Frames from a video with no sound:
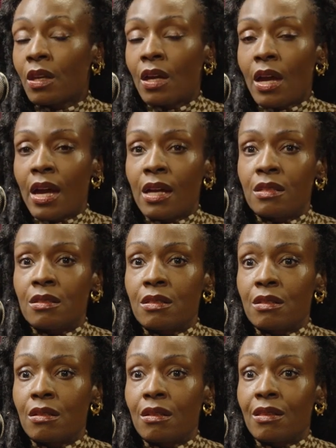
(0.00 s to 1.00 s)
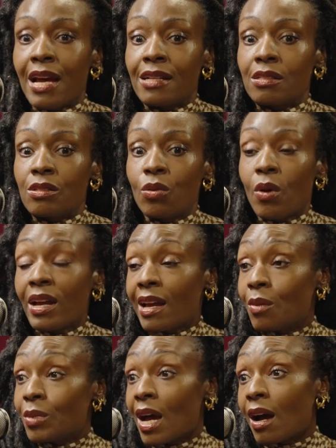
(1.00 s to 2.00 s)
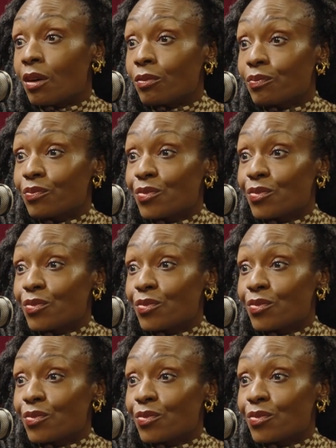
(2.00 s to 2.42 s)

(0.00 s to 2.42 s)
and that's who I am now.